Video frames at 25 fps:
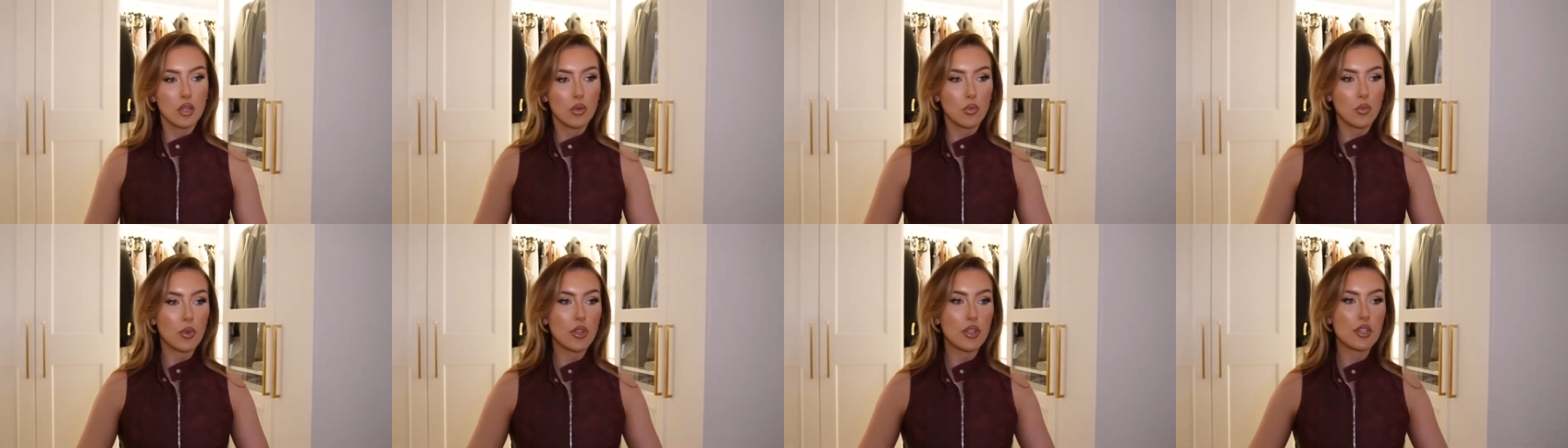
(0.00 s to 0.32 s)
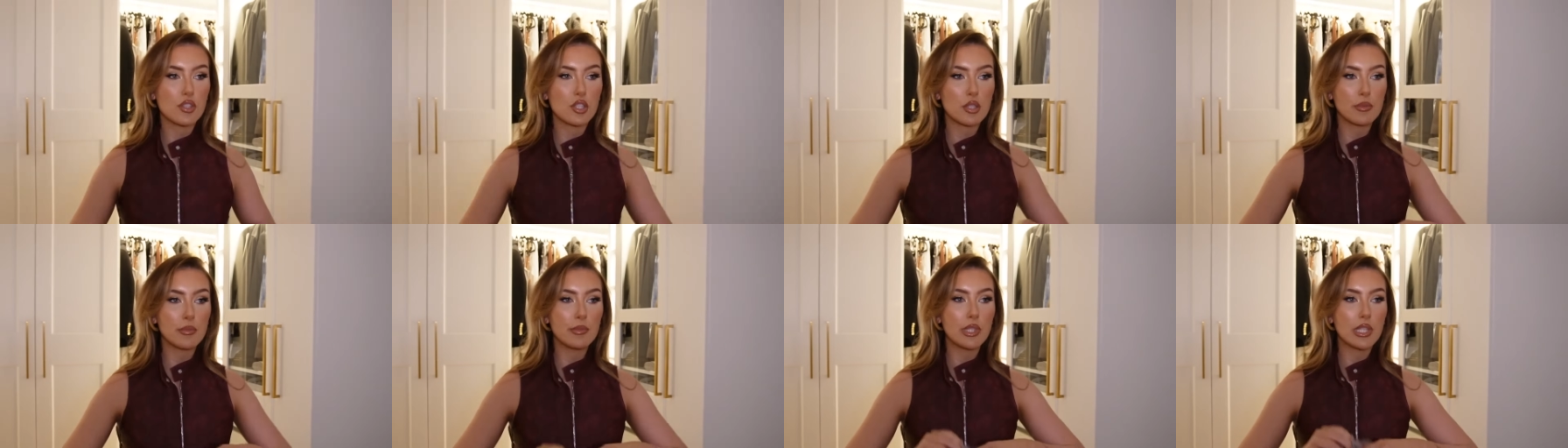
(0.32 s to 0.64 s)
with
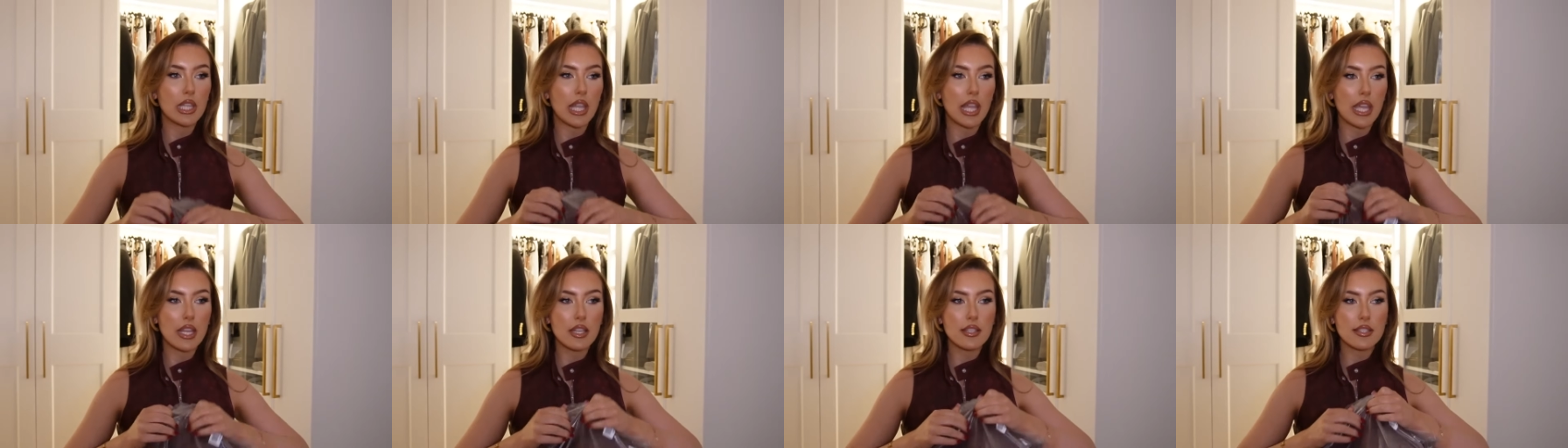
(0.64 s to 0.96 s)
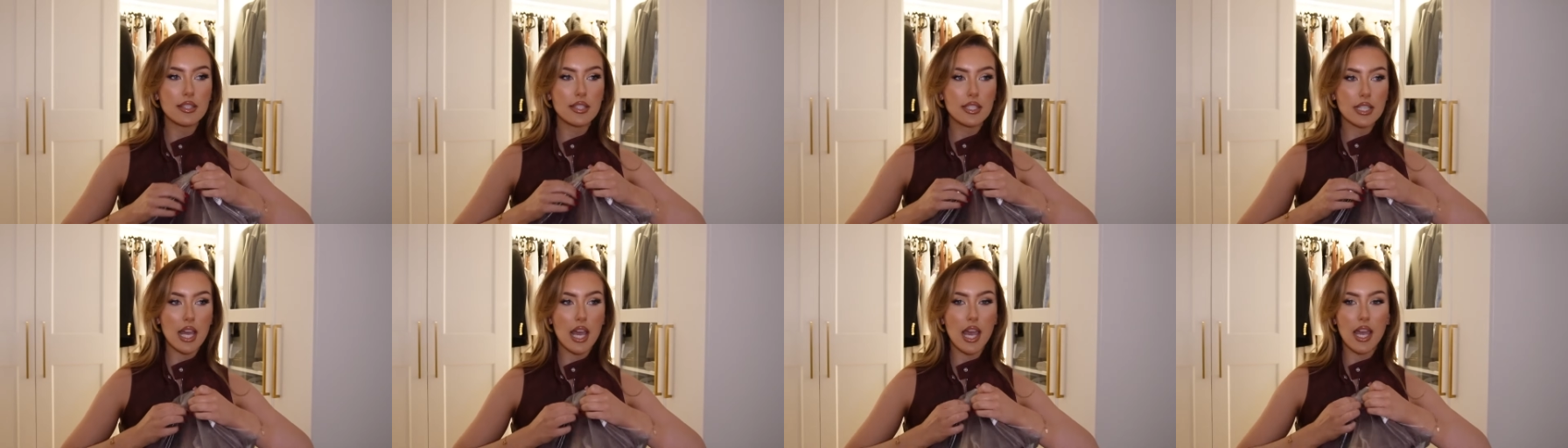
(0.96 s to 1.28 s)
some
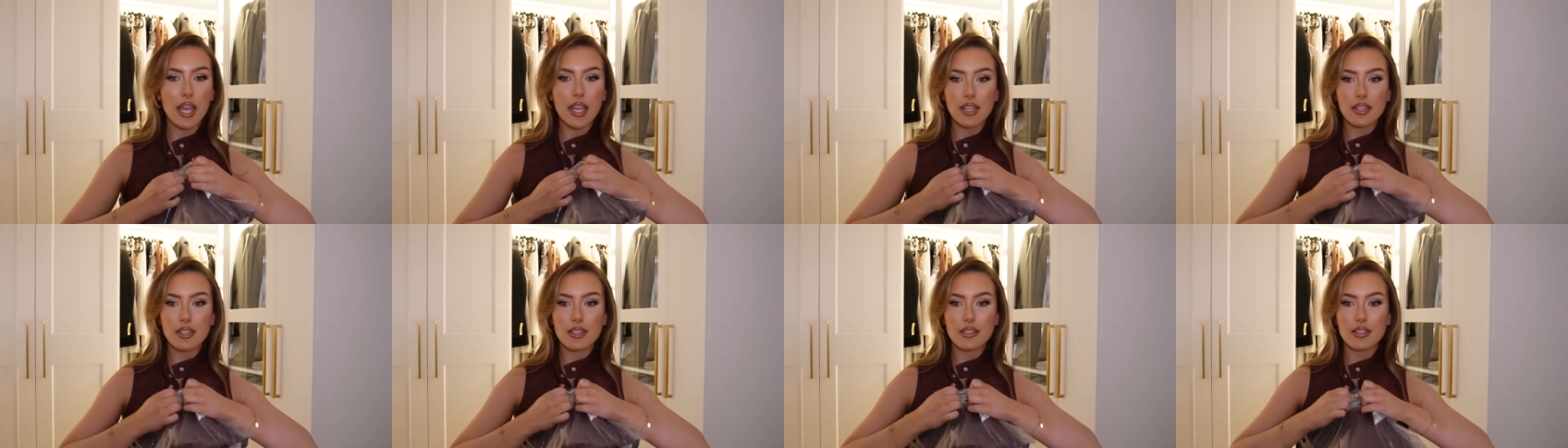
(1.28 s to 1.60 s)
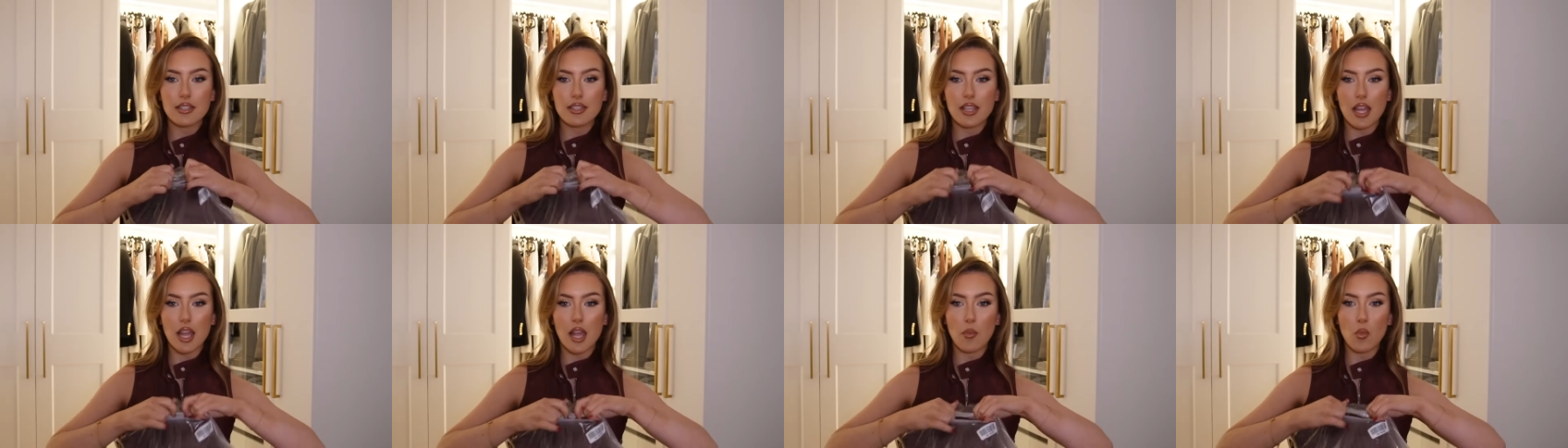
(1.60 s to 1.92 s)
lace
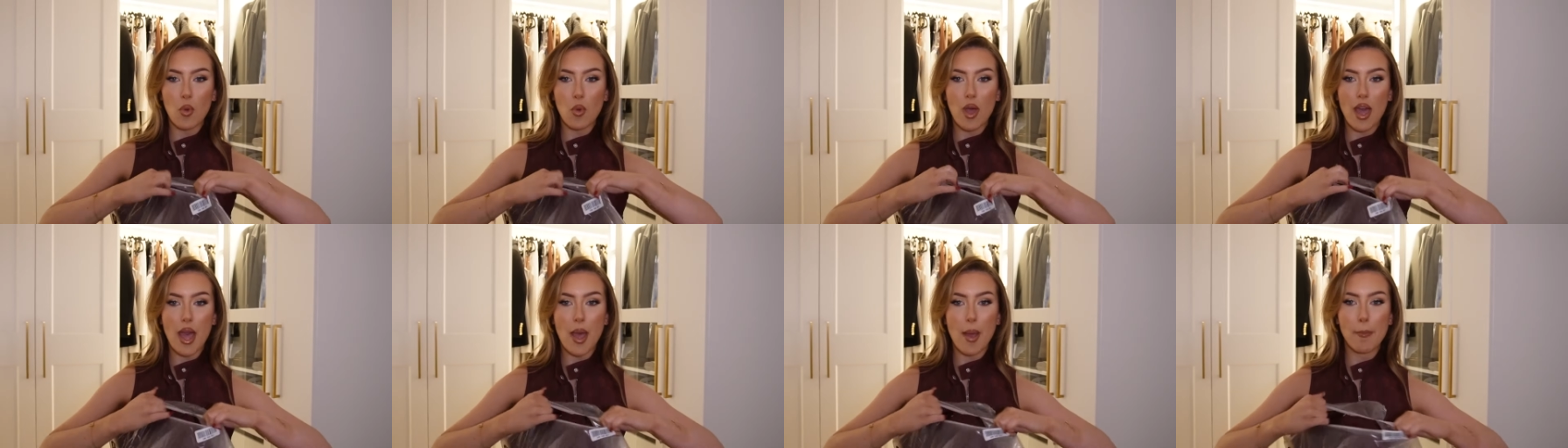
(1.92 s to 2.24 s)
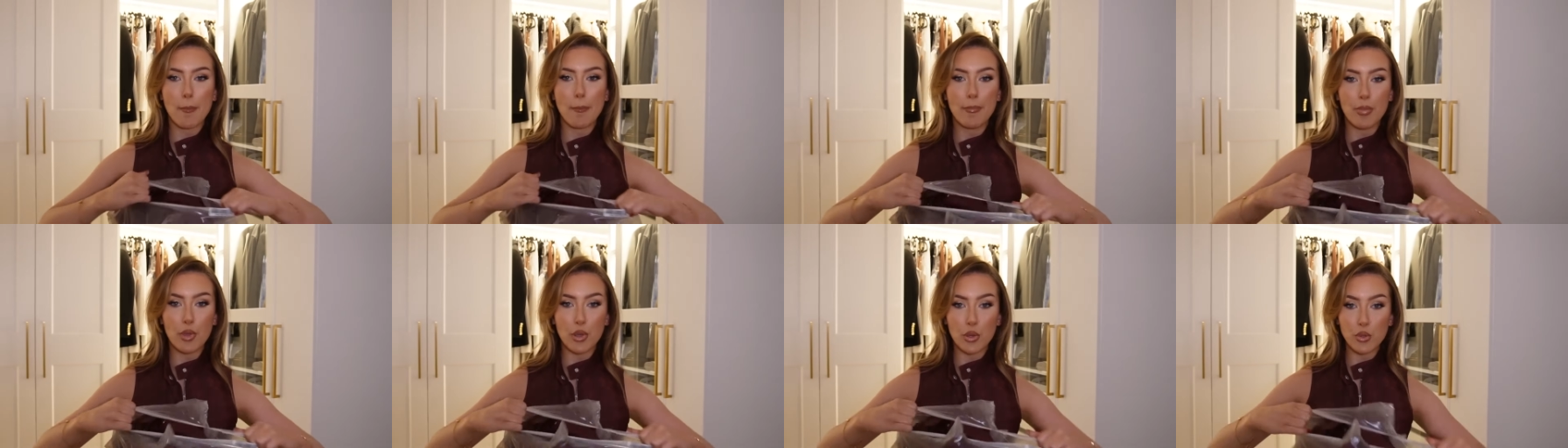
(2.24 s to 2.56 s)
tights and wear
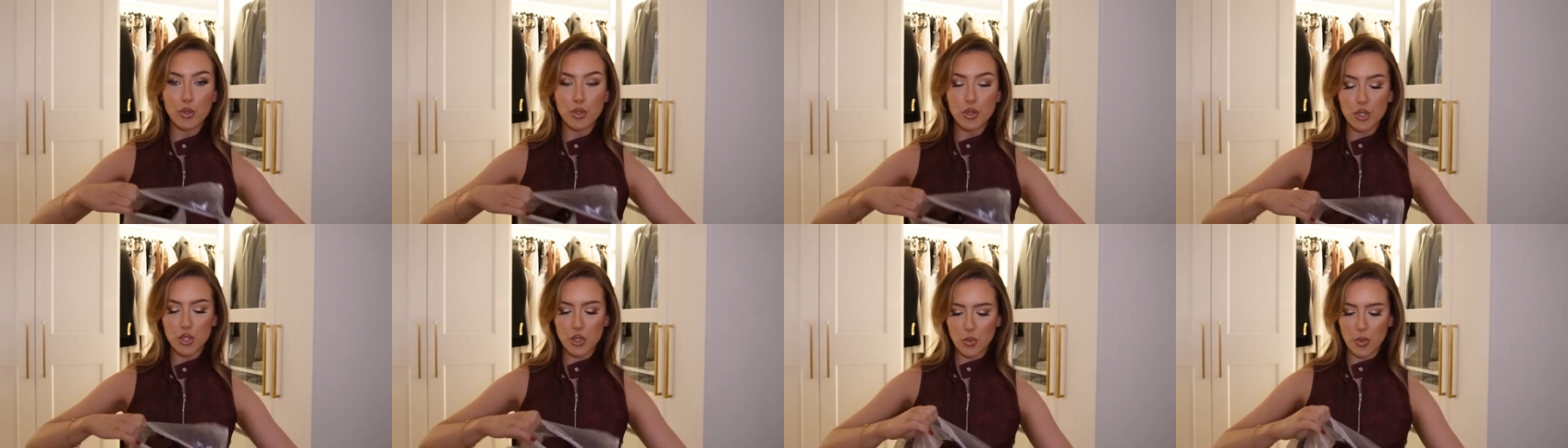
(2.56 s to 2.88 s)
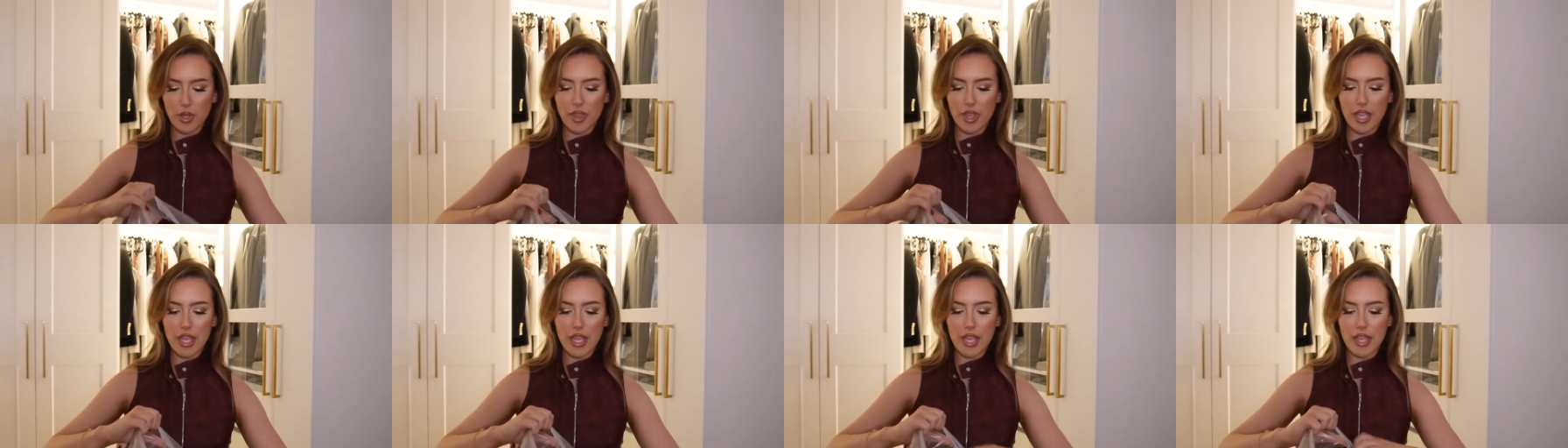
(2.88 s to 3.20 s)
boots
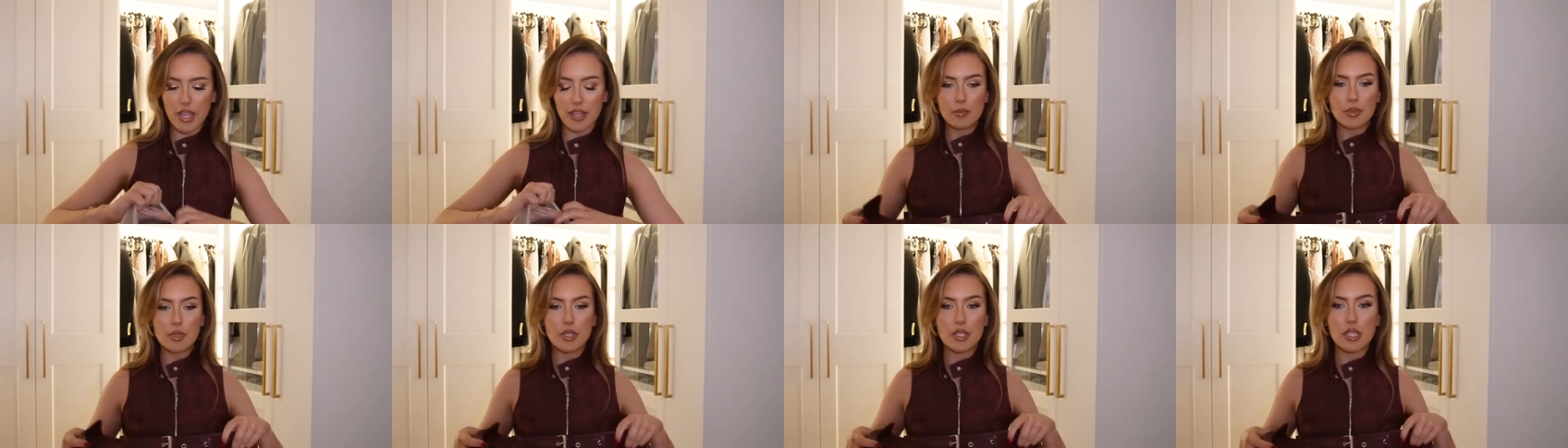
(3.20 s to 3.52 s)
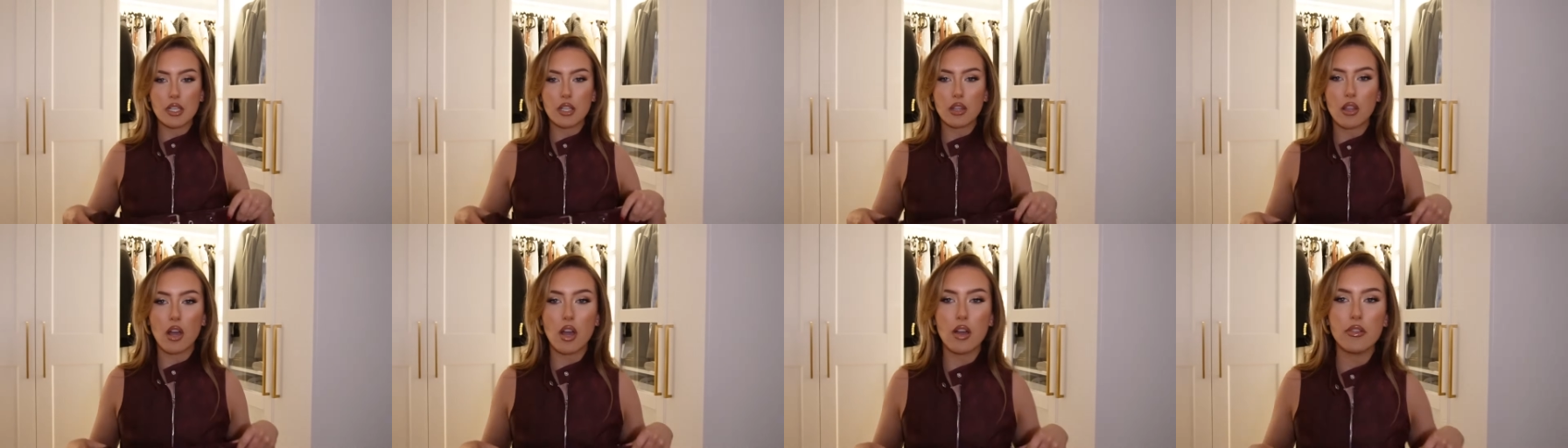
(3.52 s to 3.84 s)
with it. I'm
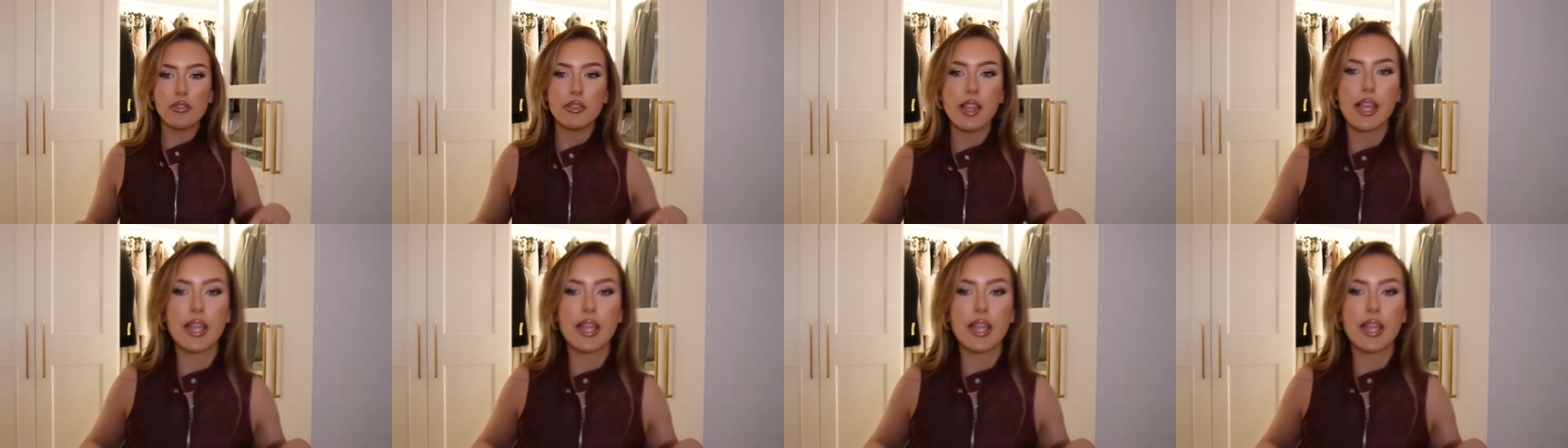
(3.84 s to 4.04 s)
seeing a lot of